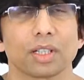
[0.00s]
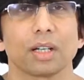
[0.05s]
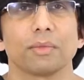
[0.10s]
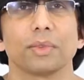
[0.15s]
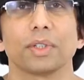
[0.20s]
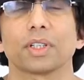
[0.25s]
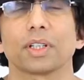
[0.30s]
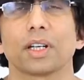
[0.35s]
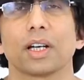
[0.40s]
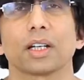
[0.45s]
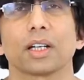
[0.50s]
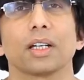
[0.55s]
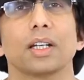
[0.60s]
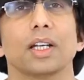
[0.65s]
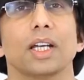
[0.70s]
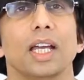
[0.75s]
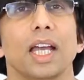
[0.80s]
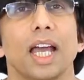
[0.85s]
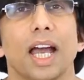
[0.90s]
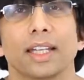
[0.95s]
tummy tuck,
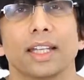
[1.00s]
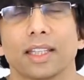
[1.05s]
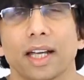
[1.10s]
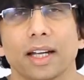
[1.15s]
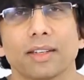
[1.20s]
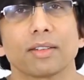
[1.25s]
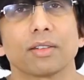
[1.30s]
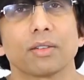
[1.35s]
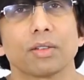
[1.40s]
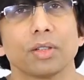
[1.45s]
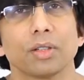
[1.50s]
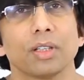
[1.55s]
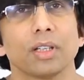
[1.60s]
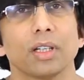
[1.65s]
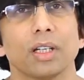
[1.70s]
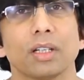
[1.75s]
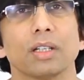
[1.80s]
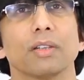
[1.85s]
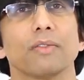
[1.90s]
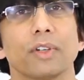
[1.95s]
and that's to the
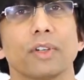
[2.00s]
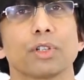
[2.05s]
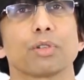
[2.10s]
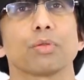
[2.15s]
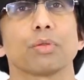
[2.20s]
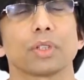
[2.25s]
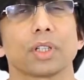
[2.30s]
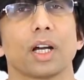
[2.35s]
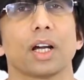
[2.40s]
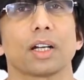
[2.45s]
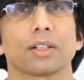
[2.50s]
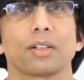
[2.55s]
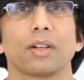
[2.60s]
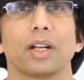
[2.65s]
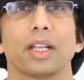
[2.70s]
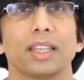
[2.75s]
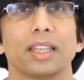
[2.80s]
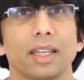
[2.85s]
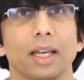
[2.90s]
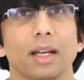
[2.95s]
individual doctor
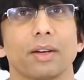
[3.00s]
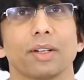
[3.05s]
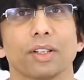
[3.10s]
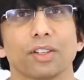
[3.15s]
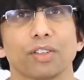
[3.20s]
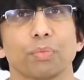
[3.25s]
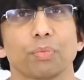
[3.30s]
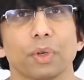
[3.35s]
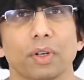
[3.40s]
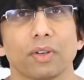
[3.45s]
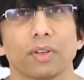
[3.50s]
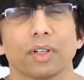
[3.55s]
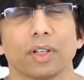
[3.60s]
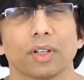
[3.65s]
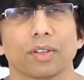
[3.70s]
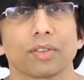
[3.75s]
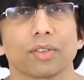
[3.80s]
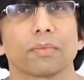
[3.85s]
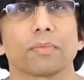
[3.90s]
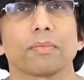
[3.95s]
and their
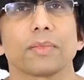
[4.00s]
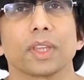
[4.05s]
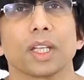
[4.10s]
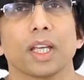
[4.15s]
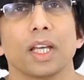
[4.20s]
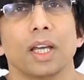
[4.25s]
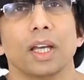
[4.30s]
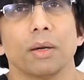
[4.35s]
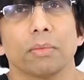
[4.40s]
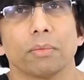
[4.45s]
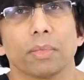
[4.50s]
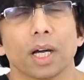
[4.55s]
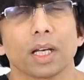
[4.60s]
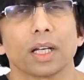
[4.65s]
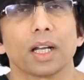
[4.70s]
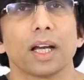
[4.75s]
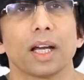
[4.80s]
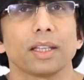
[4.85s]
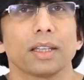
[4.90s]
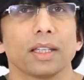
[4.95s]
experience.
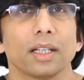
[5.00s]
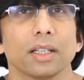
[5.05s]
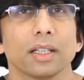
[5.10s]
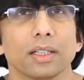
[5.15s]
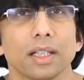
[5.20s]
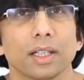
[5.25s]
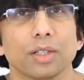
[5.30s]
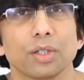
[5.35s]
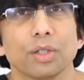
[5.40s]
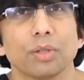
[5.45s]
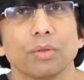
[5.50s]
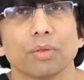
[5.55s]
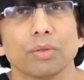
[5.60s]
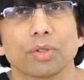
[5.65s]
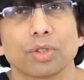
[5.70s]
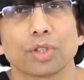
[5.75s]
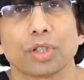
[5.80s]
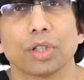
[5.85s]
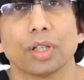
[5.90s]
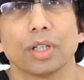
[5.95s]
But I think that you
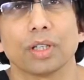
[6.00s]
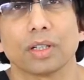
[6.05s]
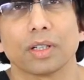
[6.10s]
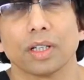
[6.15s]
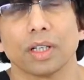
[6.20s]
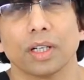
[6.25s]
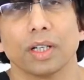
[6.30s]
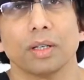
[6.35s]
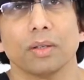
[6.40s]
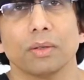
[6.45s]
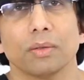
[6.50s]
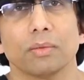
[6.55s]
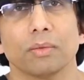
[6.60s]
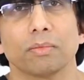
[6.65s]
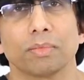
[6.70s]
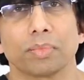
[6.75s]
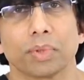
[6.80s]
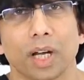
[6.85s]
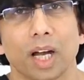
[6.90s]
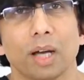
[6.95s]
should
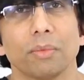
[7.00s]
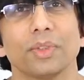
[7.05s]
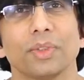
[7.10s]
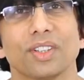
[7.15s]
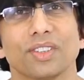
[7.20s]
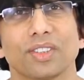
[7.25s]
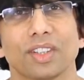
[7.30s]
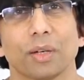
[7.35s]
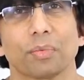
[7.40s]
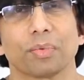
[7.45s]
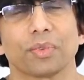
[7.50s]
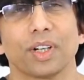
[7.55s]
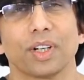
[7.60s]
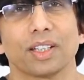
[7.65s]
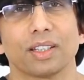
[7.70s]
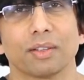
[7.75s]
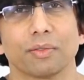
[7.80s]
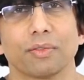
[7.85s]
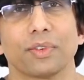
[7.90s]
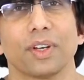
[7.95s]
probably
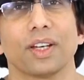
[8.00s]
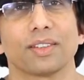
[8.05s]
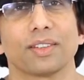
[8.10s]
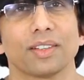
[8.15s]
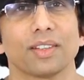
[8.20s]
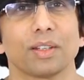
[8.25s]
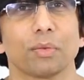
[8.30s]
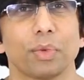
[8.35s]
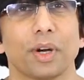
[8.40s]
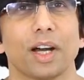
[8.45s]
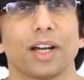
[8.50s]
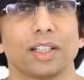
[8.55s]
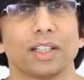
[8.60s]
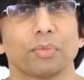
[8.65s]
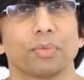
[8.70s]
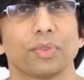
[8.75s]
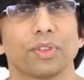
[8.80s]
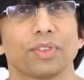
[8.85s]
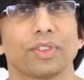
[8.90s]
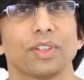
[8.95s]
separate the face and the body
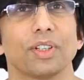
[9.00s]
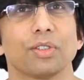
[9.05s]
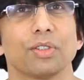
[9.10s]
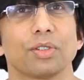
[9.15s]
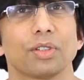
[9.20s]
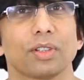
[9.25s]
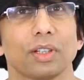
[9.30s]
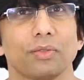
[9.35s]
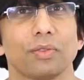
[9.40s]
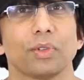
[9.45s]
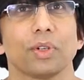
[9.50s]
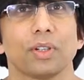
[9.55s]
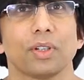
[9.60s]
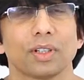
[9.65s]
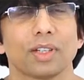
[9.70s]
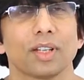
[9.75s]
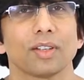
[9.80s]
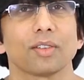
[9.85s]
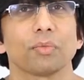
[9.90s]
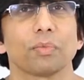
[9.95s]
procedures if you're
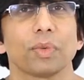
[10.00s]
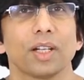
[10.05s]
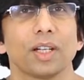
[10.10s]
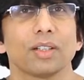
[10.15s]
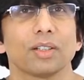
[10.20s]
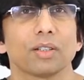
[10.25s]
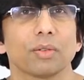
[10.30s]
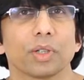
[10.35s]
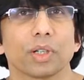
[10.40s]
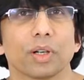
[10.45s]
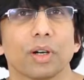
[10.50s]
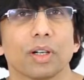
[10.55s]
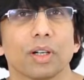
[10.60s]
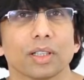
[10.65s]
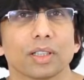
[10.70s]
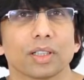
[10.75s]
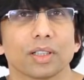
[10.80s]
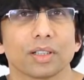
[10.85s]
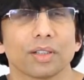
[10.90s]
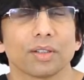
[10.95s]
anticipating doing
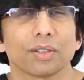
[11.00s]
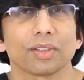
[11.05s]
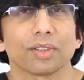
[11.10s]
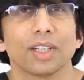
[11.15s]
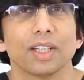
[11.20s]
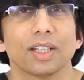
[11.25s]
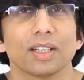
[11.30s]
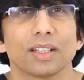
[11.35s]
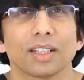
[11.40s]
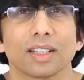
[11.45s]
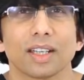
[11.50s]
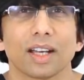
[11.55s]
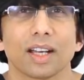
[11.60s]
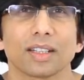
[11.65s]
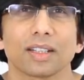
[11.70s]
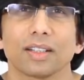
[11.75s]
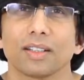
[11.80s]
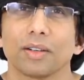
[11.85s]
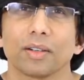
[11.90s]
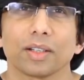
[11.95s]
all of those
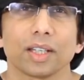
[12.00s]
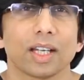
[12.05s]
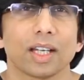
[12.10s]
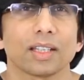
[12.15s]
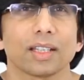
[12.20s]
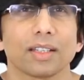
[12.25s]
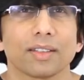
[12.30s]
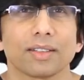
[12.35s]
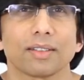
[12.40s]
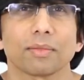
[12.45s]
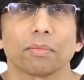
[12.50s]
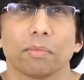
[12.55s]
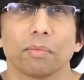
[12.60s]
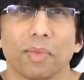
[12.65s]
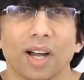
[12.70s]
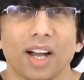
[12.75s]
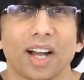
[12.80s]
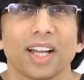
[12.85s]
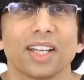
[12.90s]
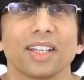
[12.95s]
together. Now again, this is
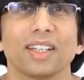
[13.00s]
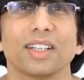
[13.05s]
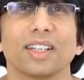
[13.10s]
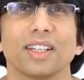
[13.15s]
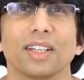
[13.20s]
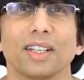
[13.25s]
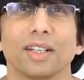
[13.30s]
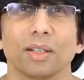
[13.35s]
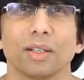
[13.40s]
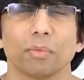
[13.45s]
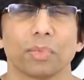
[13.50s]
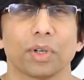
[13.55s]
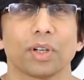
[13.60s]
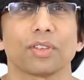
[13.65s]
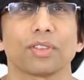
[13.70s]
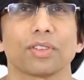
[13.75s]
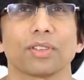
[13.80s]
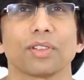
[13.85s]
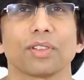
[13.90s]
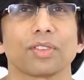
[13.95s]
my
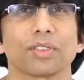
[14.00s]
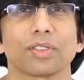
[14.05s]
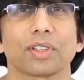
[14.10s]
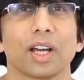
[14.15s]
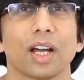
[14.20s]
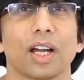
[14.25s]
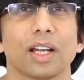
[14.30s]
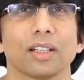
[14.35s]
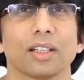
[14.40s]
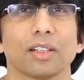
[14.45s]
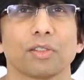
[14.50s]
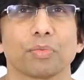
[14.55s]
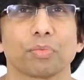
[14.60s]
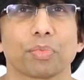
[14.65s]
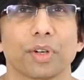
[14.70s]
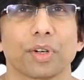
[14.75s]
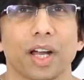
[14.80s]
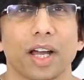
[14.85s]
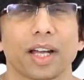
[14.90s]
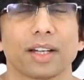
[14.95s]
personal style of
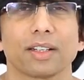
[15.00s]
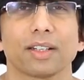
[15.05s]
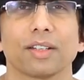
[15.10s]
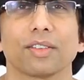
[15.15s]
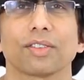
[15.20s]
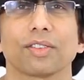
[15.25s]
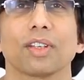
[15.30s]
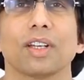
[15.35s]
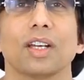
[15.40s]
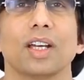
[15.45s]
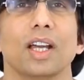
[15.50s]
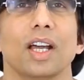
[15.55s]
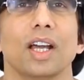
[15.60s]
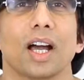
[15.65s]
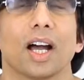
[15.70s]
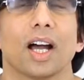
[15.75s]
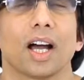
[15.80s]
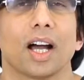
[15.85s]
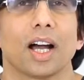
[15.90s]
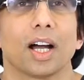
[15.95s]
practice.
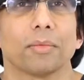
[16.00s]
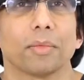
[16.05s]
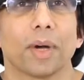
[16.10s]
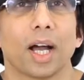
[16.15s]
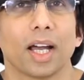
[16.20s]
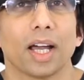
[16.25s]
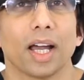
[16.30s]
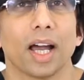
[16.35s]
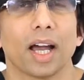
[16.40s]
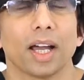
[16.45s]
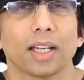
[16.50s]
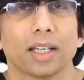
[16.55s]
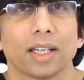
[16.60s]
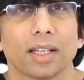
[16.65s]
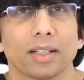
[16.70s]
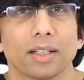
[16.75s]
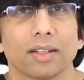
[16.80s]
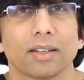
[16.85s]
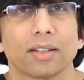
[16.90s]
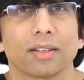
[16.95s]
Um, I, I
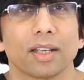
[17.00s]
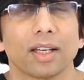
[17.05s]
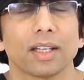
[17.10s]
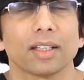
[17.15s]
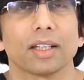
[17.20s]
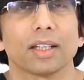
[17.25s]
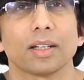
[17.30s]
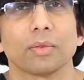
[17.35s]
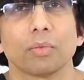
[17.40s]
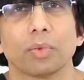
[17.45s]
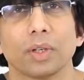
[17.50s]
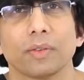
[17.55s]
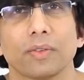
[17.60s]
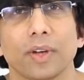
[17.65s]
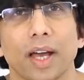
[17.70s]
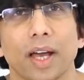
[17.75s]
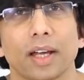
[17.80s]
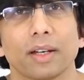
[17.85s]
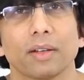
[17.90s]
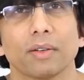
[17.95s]
can say that we've
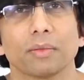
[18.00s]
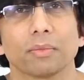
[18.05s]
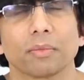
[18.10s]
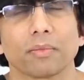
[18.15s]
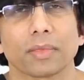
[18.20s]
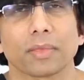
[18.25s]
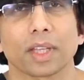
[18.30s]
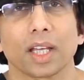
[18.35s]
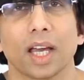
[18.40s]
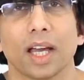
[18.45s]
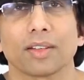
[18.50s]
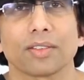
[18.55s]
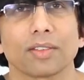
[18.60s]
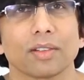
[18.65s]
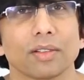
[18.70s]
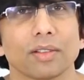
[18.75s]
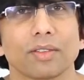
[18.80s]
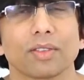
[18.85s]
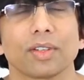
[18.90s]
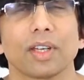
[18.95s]
had an
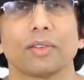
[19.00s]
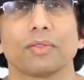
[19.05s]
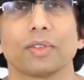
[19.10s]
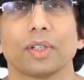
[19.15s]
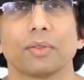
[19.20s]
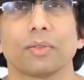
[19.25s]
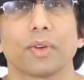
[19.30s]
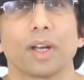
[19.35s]
excellent safety